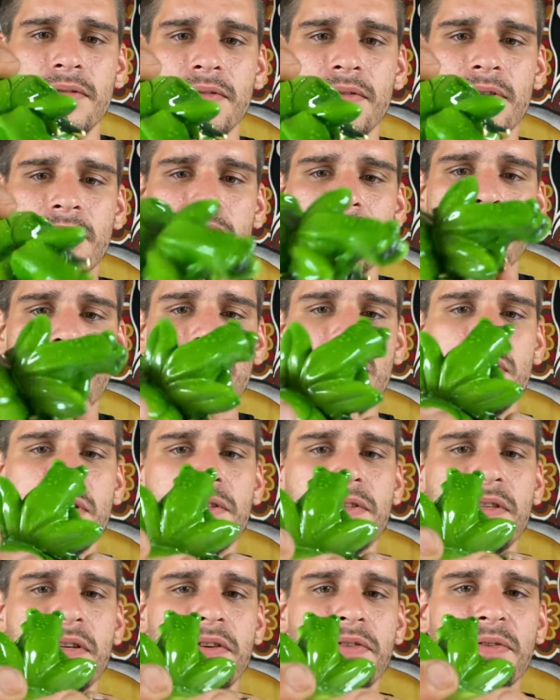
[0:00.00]
There he
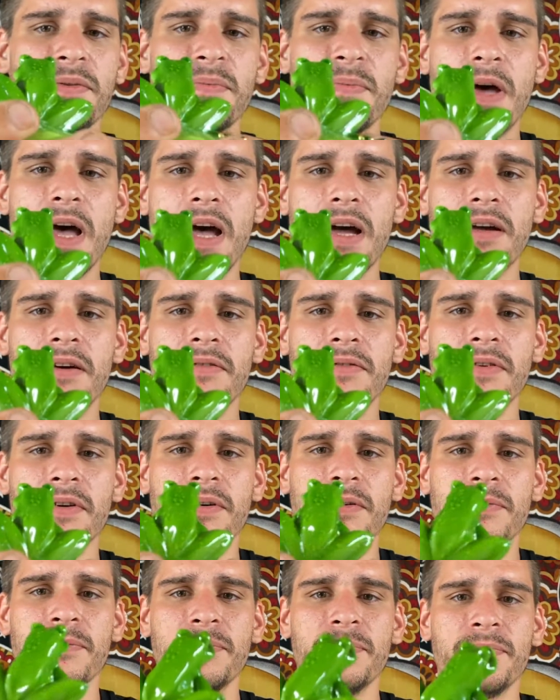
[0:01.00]
is. There's the back of
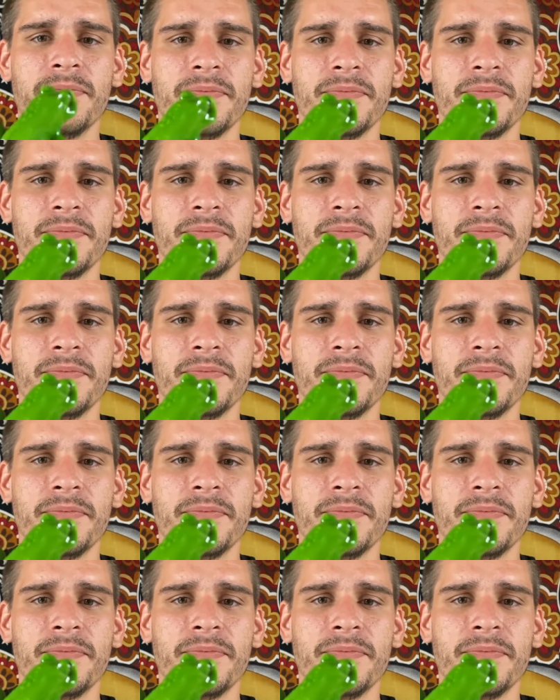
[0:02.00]
him.